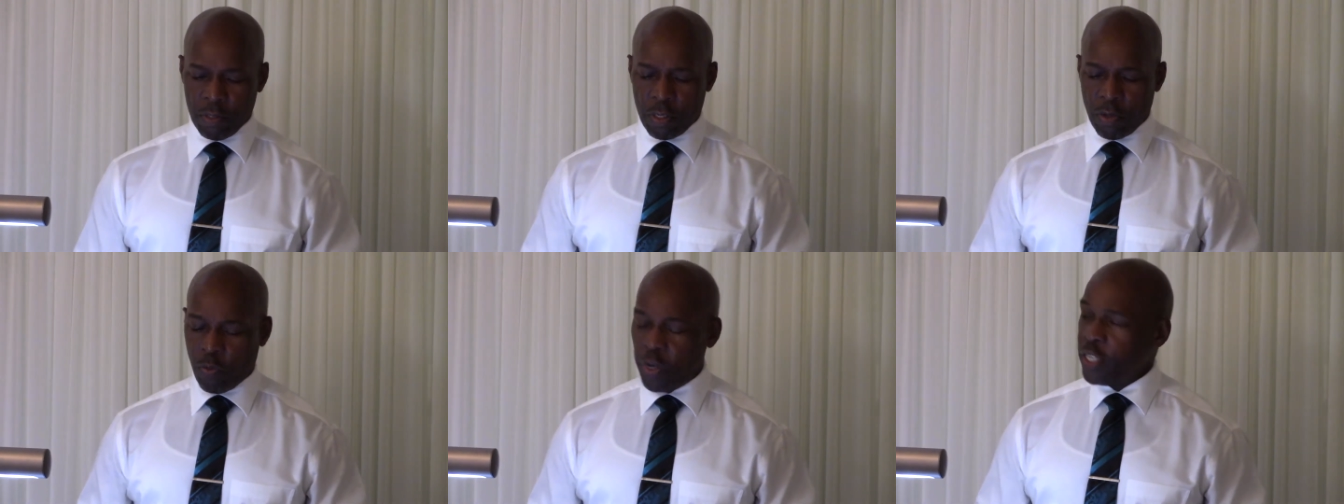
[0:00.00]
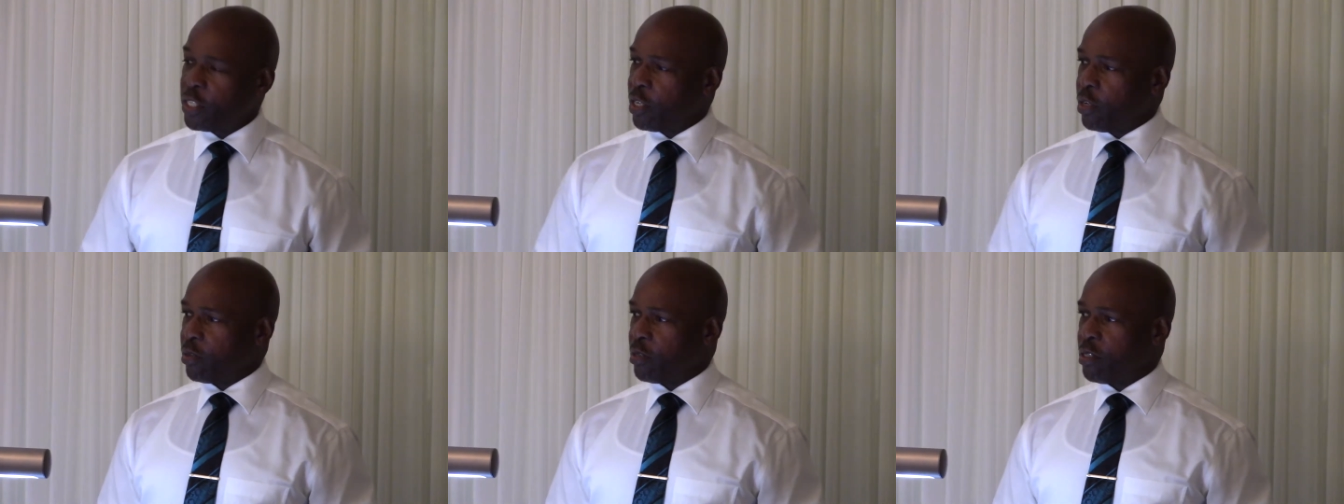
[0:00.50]

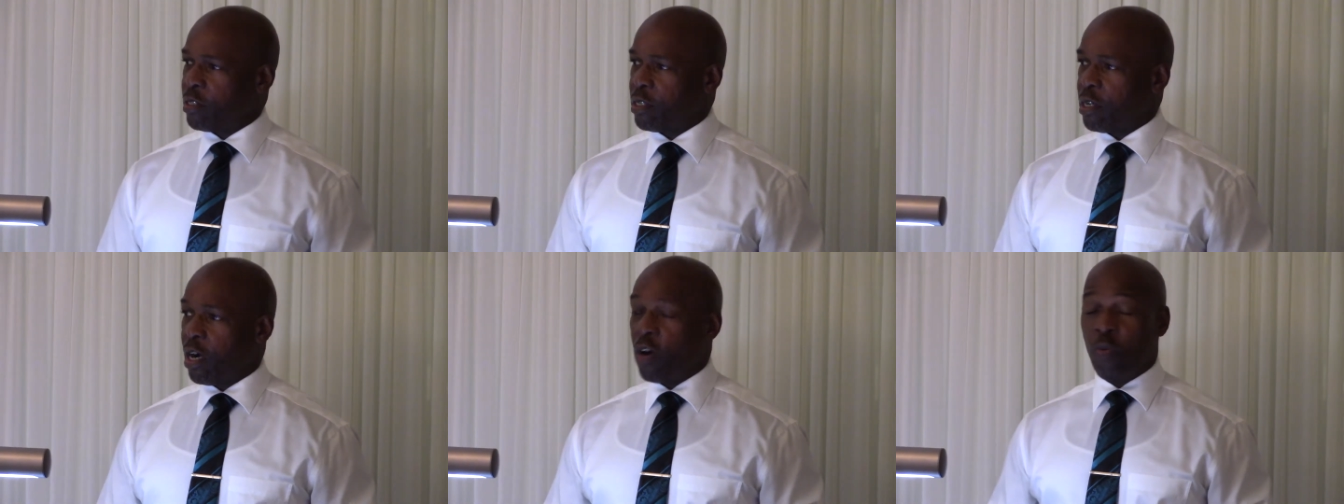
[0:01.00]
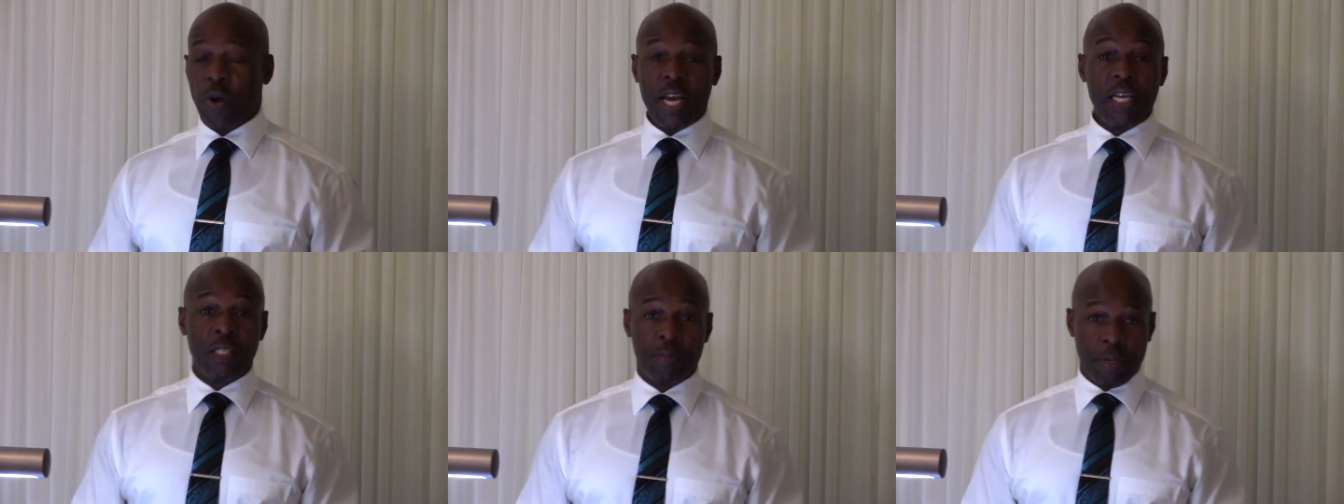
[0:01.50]
research,
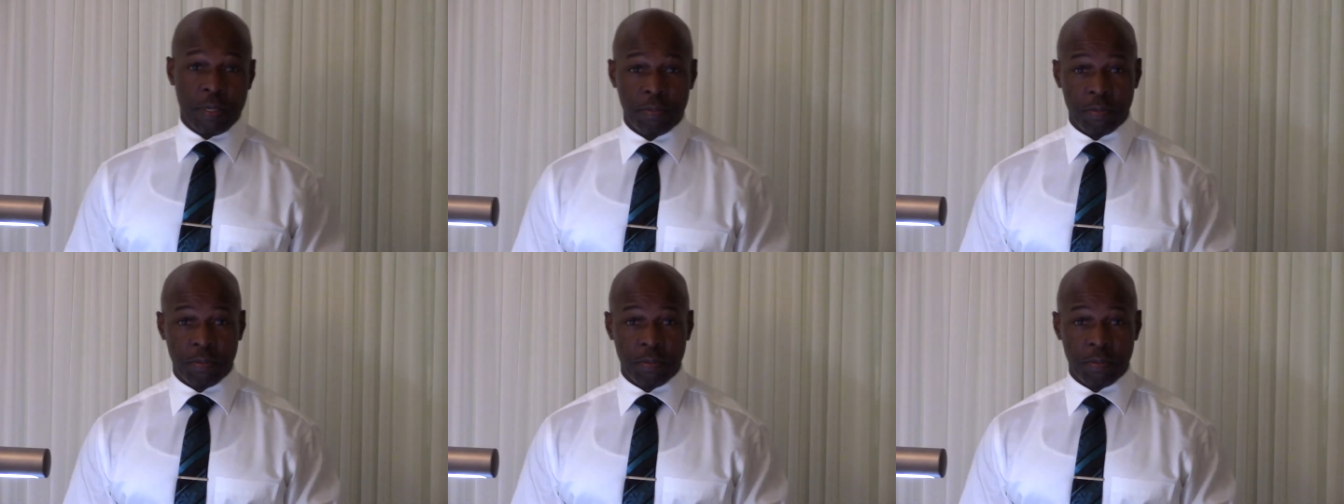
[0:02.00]
arrangement.